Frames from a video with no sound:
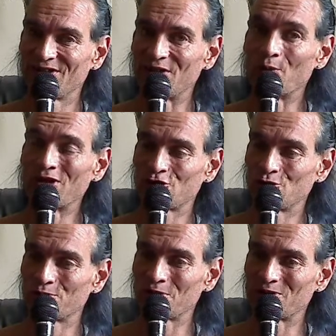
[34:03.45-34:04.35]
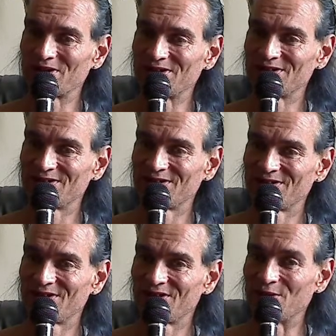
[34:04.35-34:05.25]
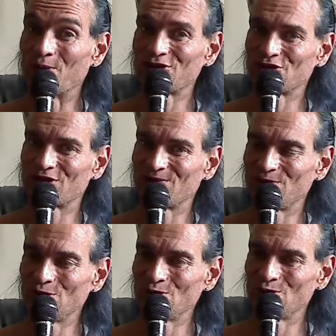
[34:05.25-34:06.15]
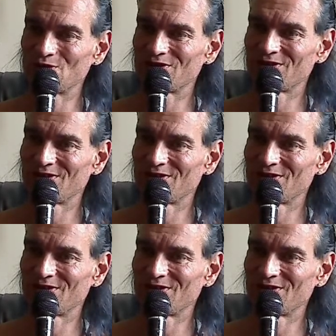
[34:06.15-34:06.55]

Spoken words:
They want you broken. They want you confused.